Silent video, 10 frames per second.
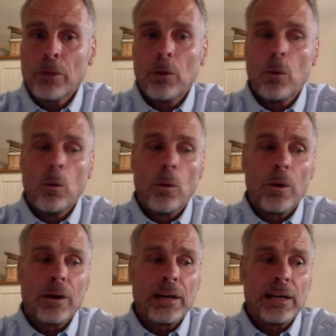
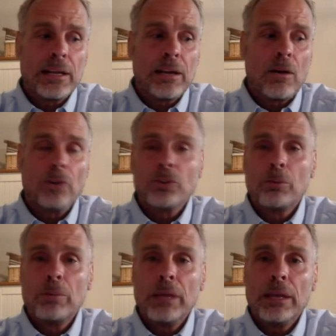or it can also
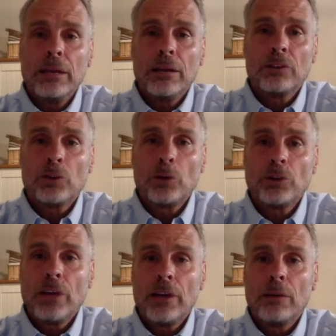be
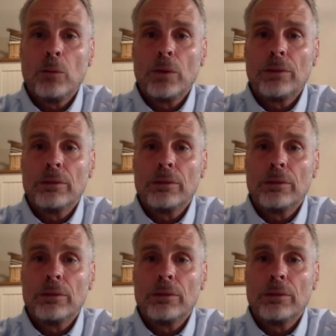associated with